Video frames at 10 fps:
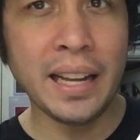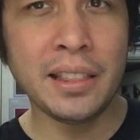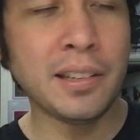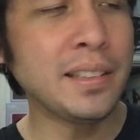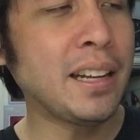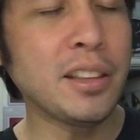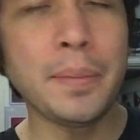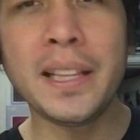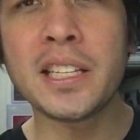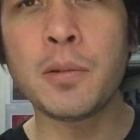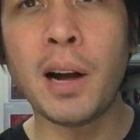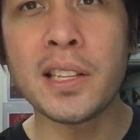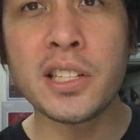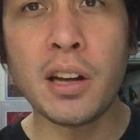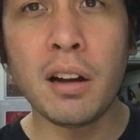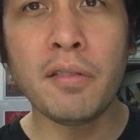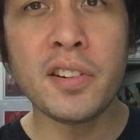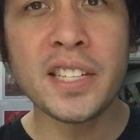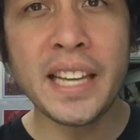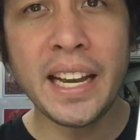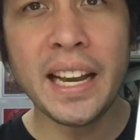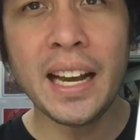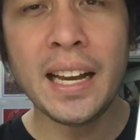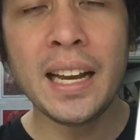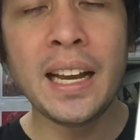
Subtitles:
it turned out to be the swan song for Sega